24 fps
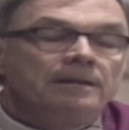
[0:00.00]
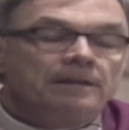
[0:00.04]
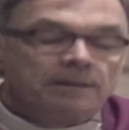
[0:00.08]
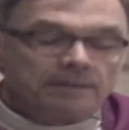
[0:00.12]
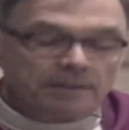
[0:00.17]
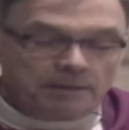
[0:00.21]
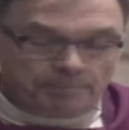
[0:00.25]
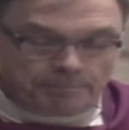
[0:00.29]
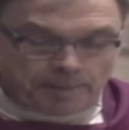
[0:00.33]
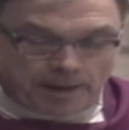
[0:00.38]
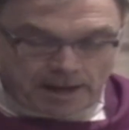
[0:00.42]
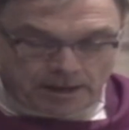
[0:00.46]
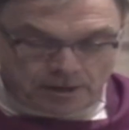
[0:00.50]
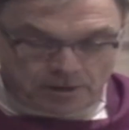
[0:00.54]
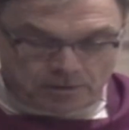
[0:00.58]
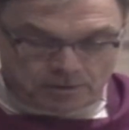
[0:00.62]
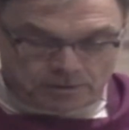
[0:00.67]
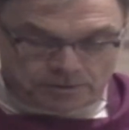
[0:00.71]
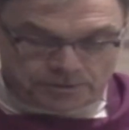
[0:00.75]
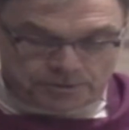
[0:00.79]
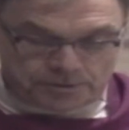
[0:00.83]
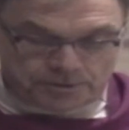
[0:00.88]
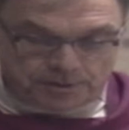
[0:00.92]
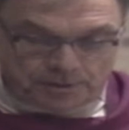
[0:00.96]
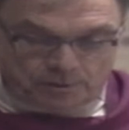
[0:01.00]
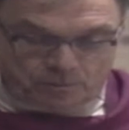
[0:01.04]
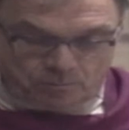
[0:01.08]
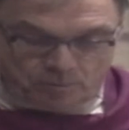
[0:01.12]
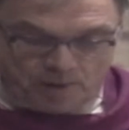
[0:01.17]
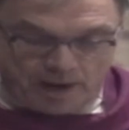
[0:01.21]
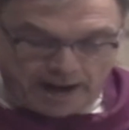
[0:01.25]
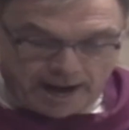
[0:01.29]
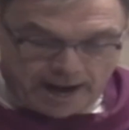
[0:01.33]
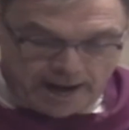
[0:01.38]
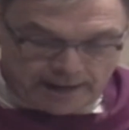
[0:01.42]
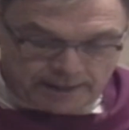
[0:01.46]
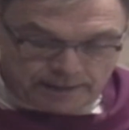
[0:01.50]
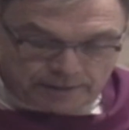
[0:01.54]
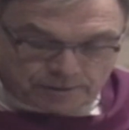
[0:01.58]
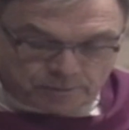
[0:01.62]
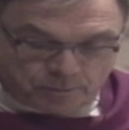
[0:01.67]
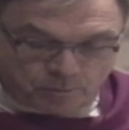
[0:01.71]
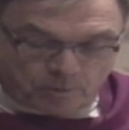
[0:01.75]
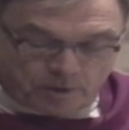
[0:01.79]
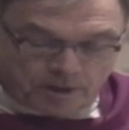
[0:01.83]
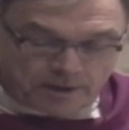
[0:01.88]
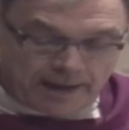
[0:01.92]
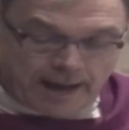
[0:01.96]
The beggar's rags
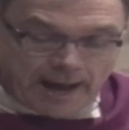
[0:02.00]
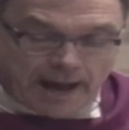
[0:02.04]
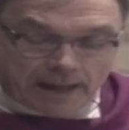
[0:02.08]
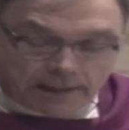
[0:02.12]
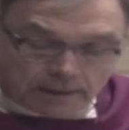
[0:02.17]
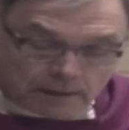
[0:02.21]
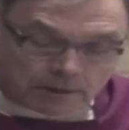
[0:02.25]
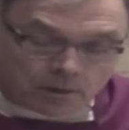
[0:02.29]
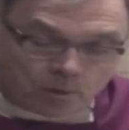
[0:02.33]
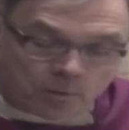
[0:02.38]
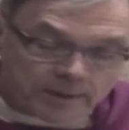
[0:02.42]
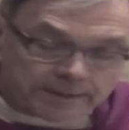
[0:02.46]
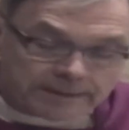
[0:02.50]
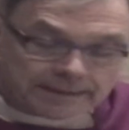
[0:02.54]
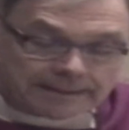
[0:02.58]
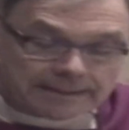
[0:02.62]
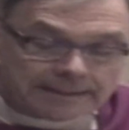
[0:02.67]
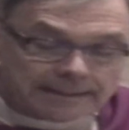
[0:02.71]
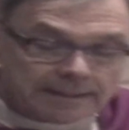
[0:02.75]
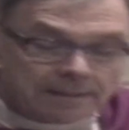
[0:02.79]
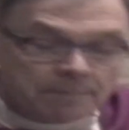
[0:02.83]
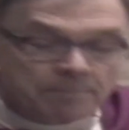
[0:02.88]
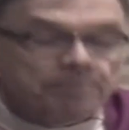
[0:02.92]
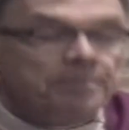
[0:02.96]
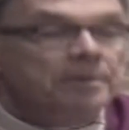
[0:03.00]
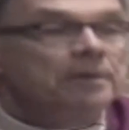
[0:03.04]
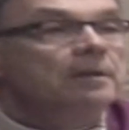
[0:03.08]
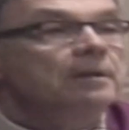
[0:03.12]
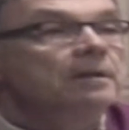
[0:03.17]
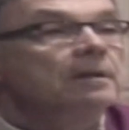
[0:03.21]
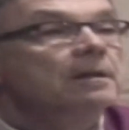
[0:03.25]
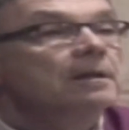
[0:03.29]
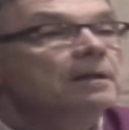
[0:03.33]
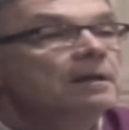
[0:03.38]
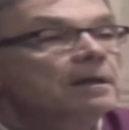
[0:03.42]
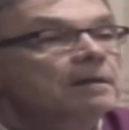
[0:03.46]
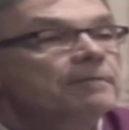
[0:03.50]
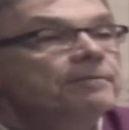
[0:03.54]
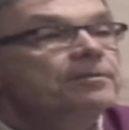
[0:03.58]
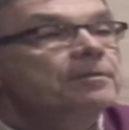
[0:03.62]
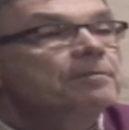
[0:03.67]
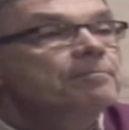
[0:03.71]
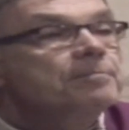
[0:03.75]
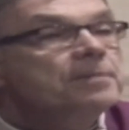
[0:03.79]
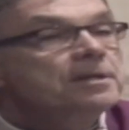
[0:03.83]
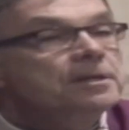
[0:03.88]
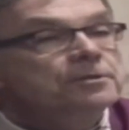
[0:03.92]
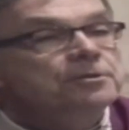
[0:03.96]
were an eloquent symbol of
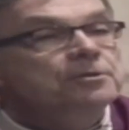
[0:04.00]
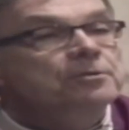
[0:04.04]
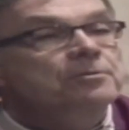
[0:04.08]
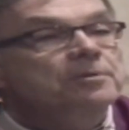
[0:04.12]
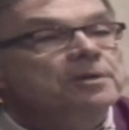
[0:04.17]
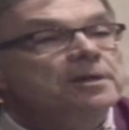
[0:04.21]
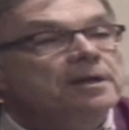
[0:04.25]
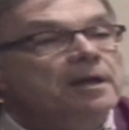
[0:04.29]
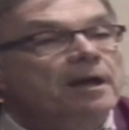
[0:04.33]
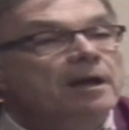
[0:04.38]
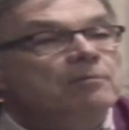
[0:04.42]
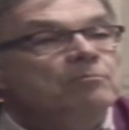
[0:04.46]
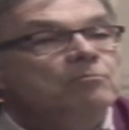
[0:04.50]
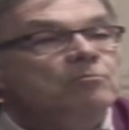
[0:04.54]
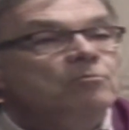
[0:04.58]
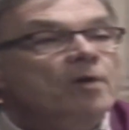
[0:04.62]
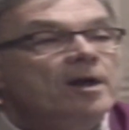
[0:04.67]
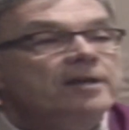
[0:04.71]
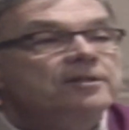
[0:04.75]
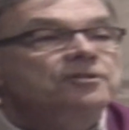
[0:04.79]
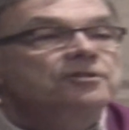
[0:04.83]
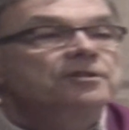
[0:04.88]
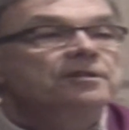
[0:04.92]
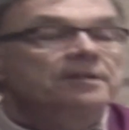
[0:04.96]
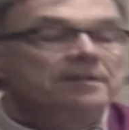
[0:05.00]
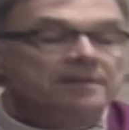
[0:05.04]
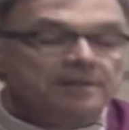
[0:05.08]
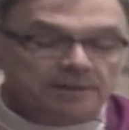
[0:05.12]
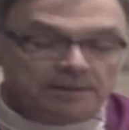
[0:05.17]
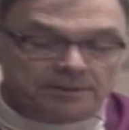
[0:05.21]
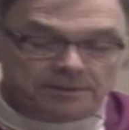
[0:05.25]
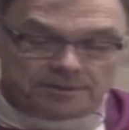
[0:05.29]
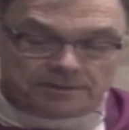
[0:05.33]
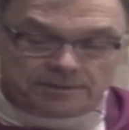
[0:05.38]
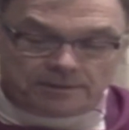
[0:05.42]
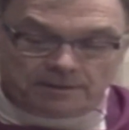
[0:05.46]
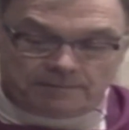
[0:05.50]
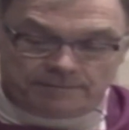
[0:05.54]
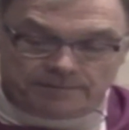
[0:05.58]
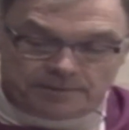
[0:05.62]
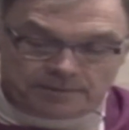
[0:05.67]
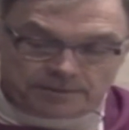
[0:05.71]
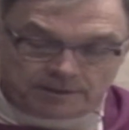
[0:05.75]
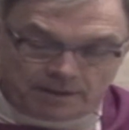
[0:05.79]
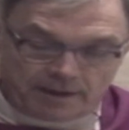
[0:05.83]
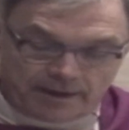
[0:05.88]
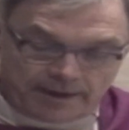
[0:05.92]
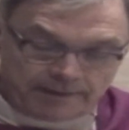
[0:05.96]
the misery and wretchedness of
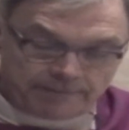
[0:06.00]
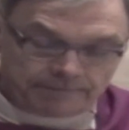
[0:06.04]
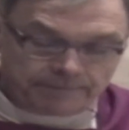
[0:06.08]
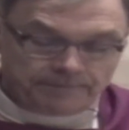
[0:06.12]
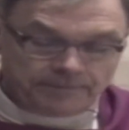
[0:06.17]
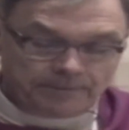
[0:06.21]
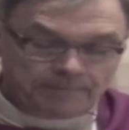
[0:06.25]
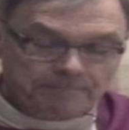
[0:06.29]
his life.